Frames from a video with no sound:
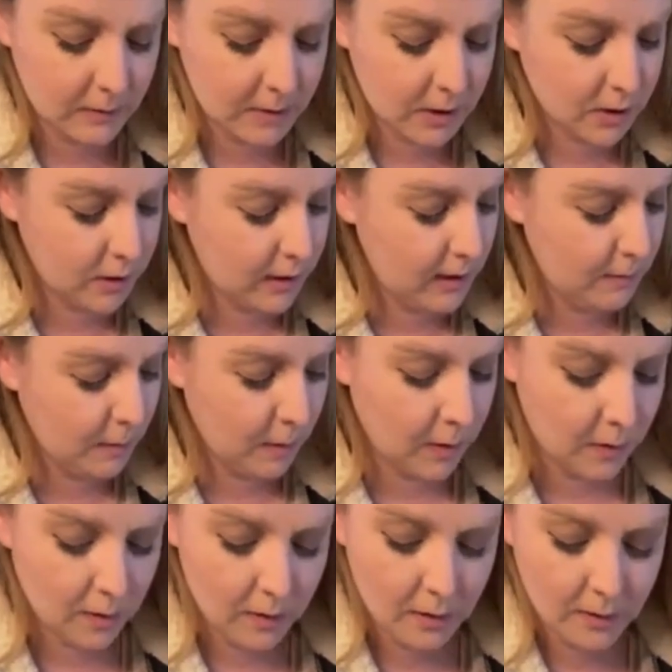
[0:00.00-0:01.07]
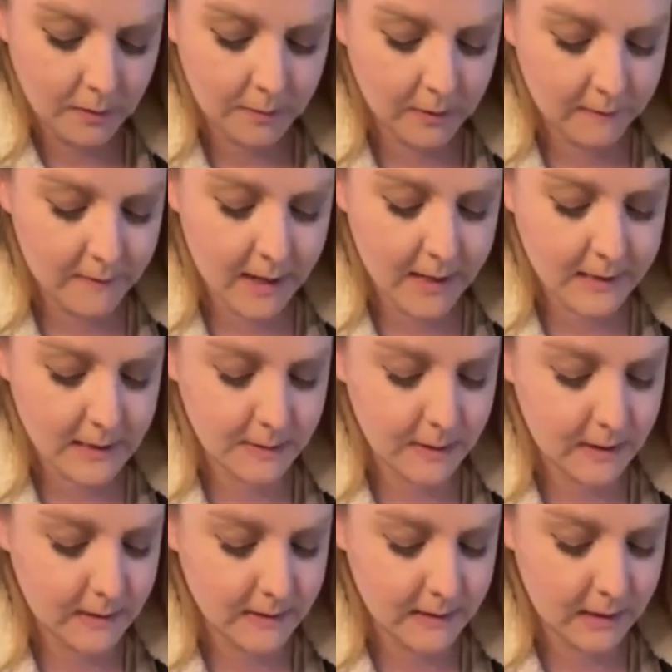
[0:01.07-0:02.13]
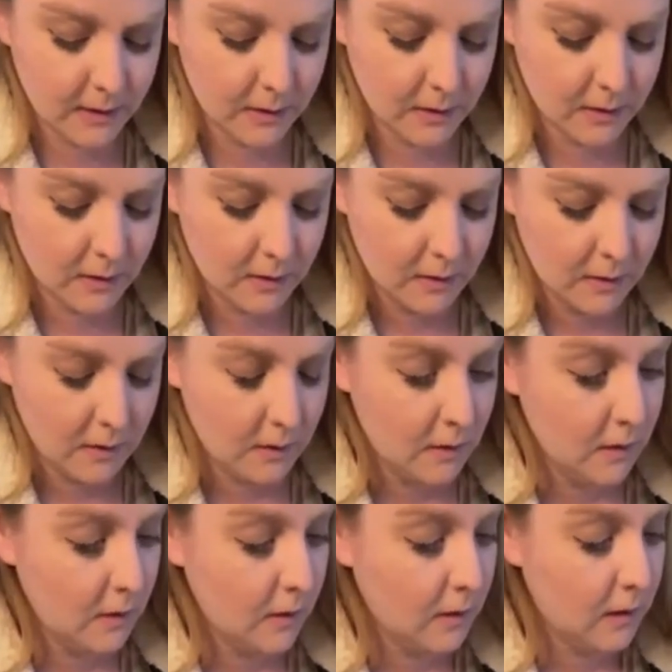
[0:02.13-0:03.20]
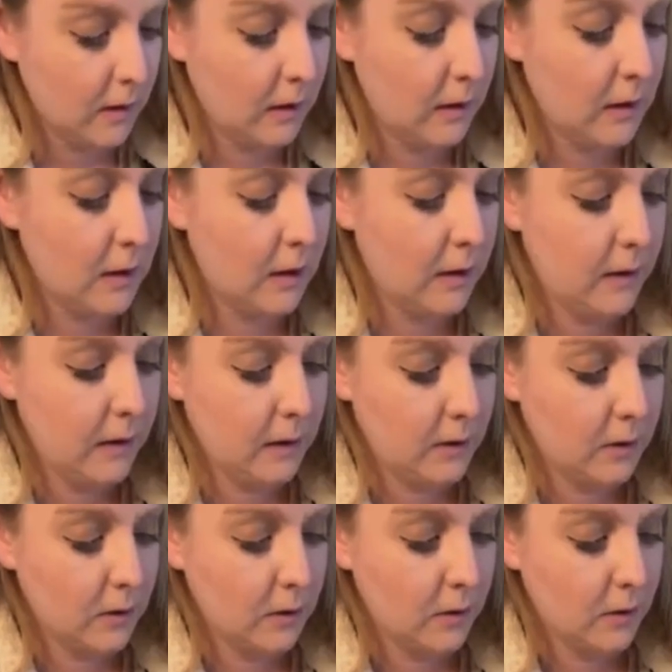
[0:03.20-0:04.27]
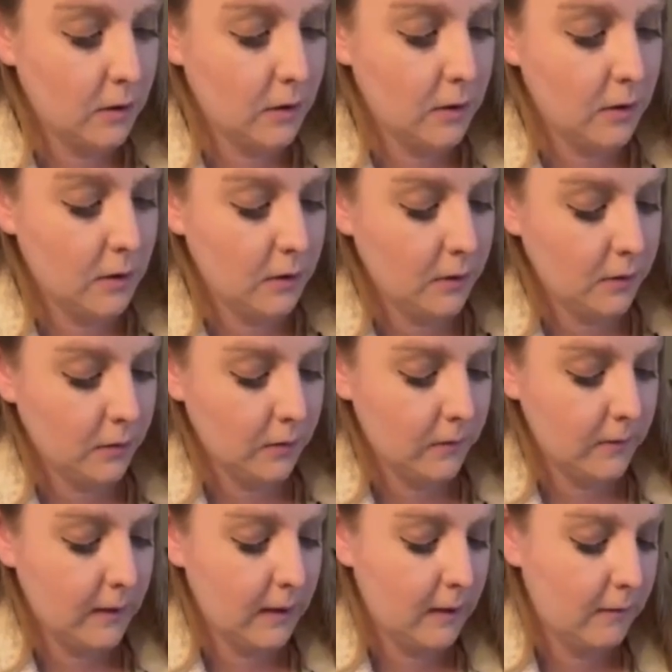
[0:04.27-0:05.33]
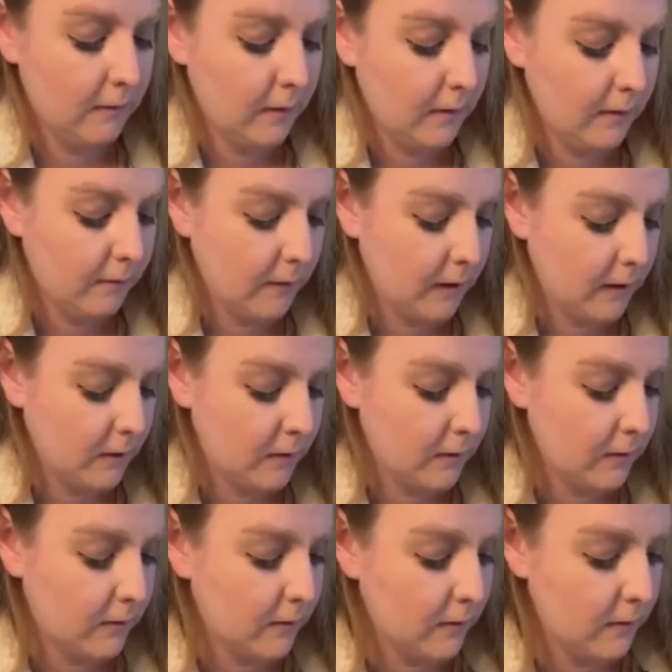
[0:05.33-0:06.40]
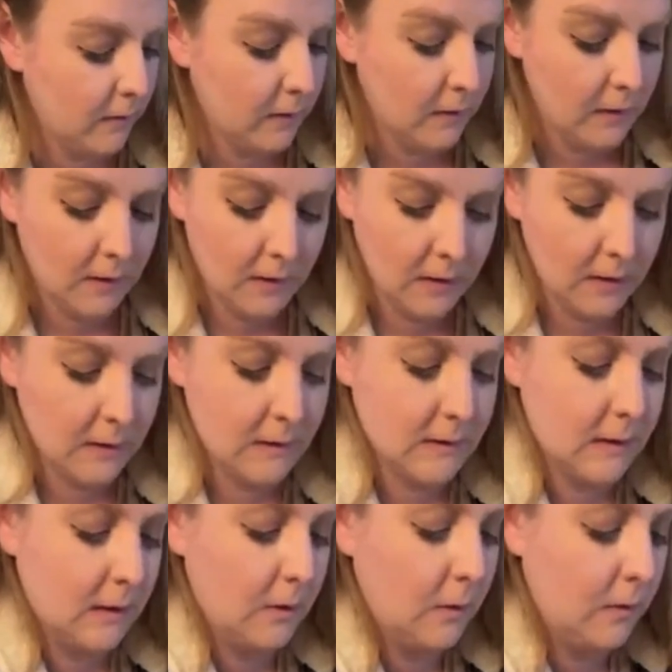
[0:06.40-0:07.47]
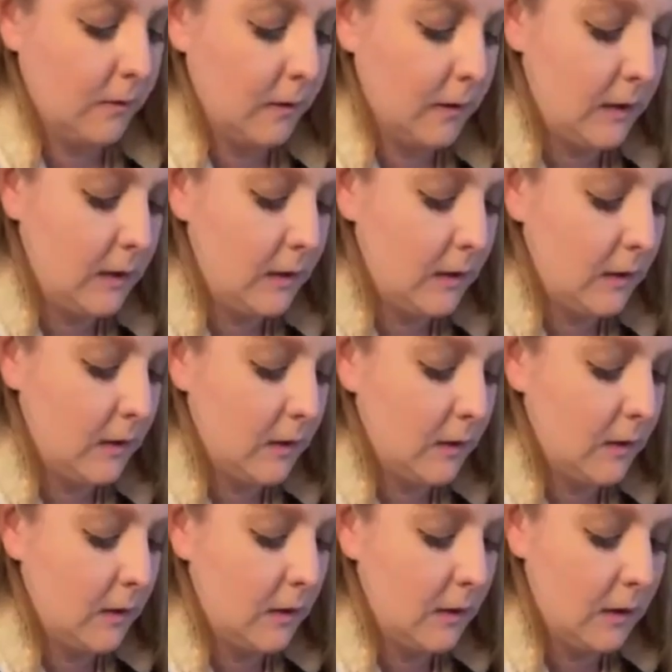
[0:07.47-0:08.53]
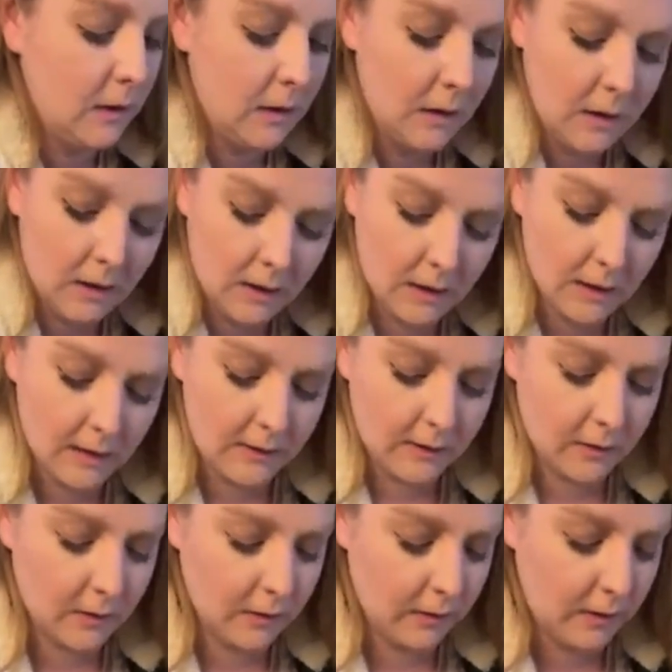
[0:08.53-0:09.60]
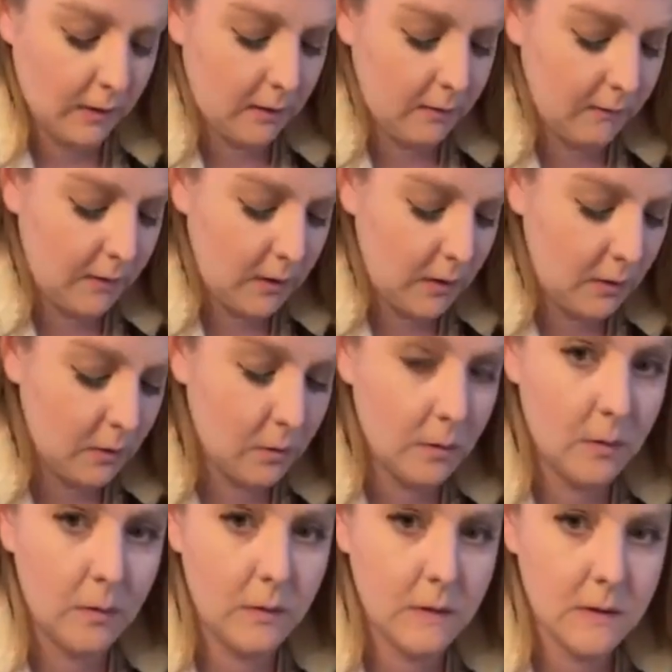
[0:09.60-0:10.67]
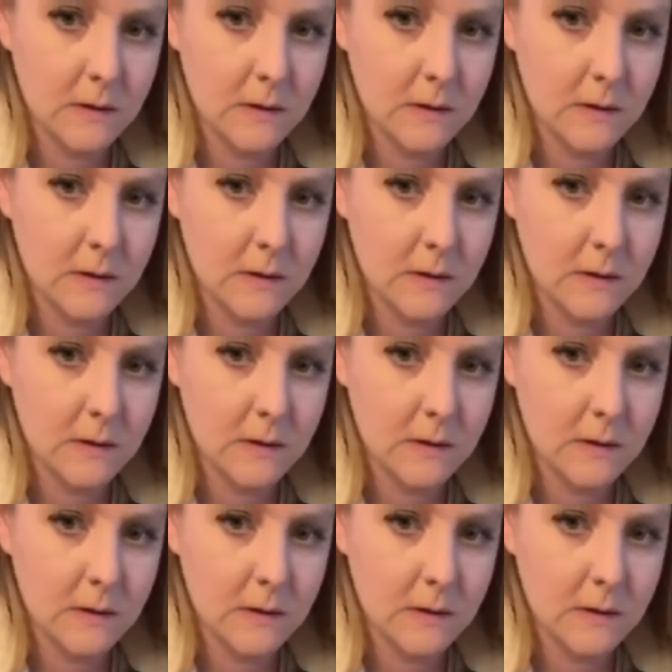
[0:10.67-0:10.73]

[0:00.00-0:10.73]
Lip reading: You want to be sure you keep them all above that space there. Okay, and then your little set of love letters. It's going to go over here, and then our love you.